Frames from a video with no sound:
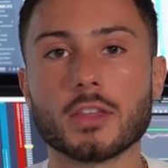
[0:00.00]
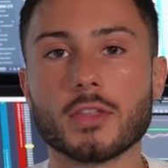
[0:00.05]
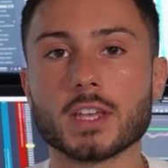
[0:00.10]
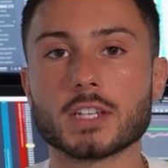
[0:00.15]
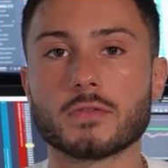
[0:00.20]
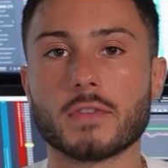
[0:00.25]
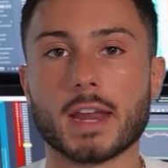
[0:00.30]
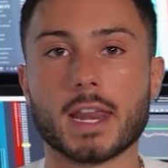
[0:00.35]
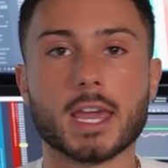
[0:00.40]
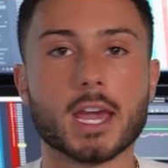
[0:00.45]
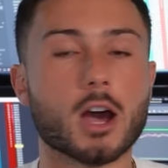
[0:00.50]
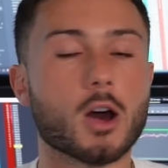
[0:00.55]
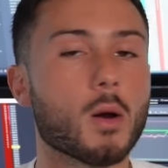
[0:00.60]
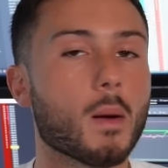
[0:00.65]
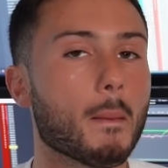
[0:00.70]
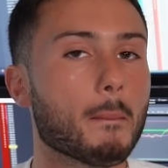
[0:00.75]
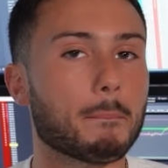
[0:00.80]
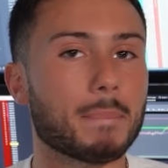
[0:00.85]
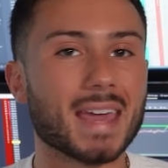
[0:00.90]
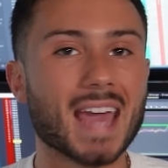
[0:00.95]
this
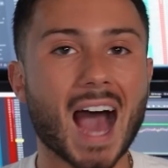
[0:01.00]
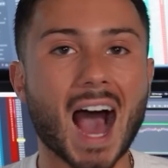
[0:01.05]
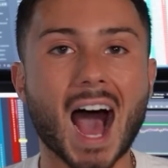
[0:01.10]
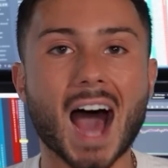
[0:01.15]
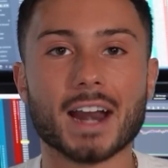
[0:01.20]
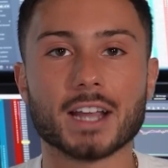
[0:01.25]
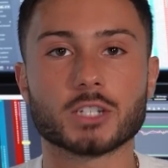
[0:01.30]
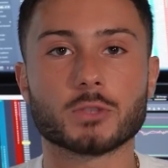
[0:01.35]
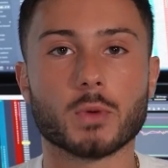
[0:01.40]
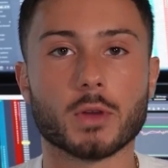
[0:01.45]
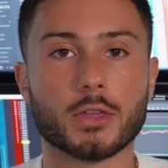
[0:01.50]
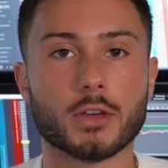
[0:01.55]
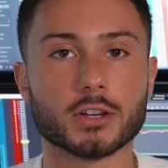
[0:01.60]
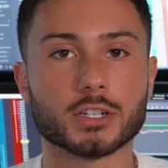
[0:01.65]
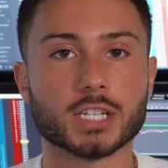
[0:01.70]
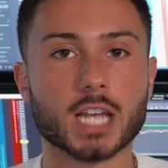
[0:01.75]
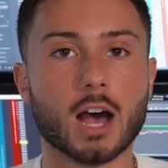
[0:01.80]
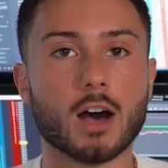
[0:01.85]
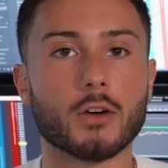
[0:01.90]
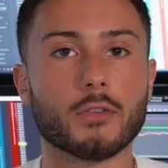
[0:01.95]
video, be honest with
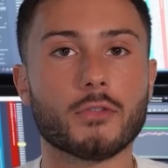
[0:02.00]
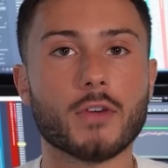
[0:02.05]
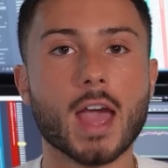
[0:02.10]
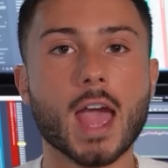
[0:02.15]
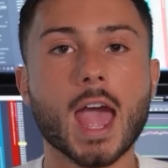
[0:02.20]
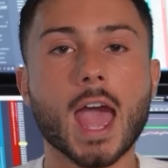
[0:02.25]
yourself.